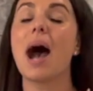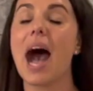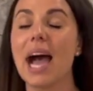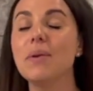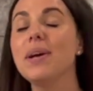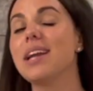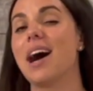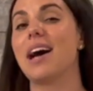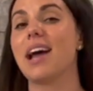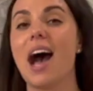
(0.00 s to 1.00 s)
I went
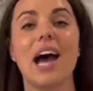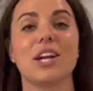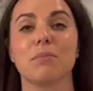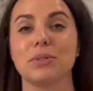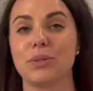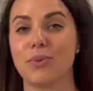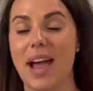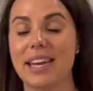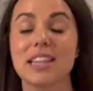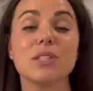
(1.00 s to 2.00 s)
on a hot air balloon
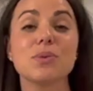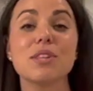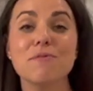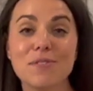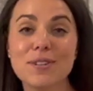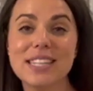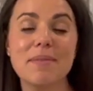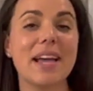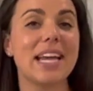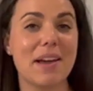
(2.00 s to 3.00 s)
ride, and this was the first
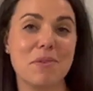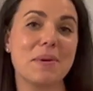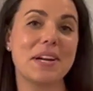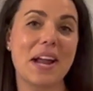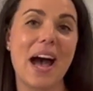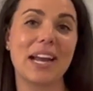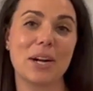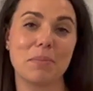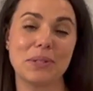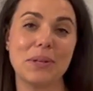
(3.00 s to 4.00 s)
time I had ever been in a hot
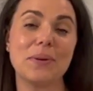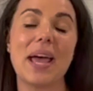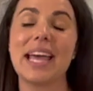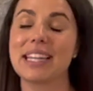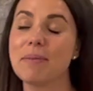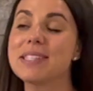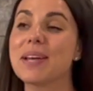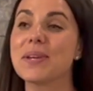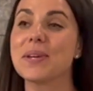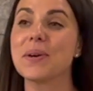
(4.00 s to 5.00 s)
air balloon. And let me
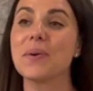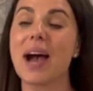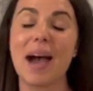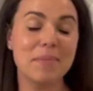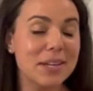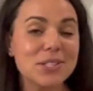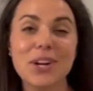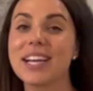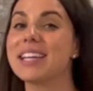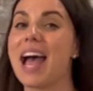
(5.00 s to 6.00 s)
tell you, I'm not sure
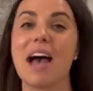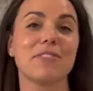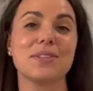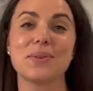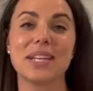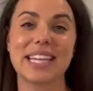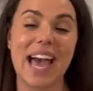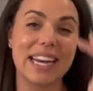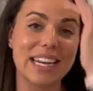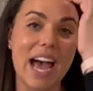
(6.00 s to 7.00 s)
I could ever do it
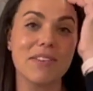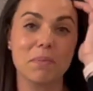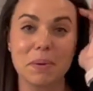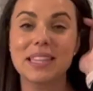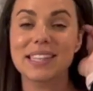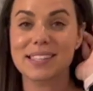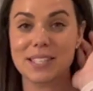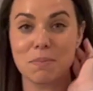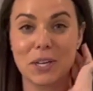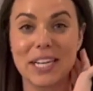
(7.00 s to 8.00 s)
again and have it beat this
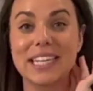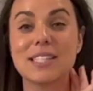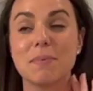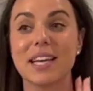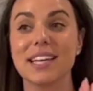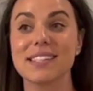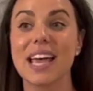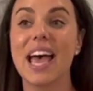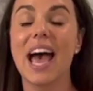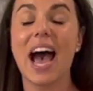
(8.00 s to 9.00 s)
experience, because
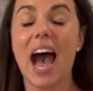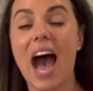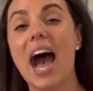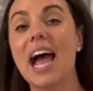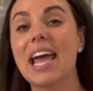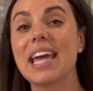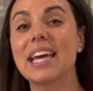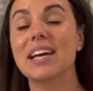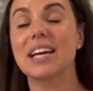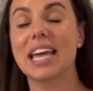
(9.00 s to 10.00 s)

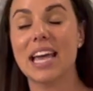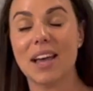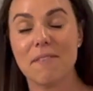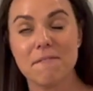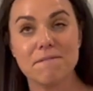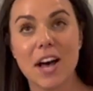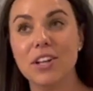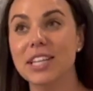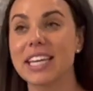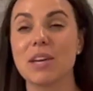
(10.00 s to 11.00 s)
I
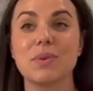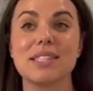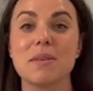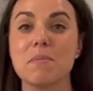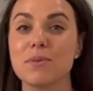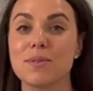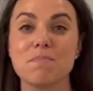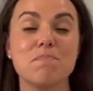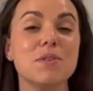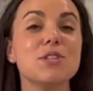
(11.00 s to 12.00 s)
felt like it was the most
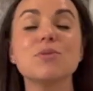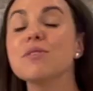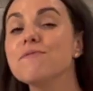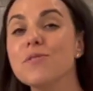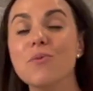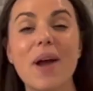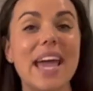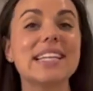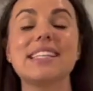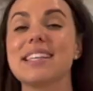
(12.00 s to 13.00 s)
beautiful
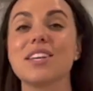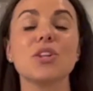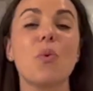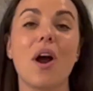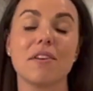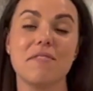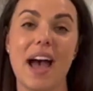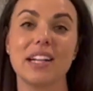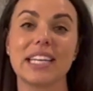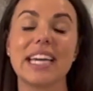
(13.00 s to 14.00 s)
way to see the Loire
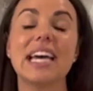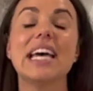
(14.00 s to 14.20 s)
Valley.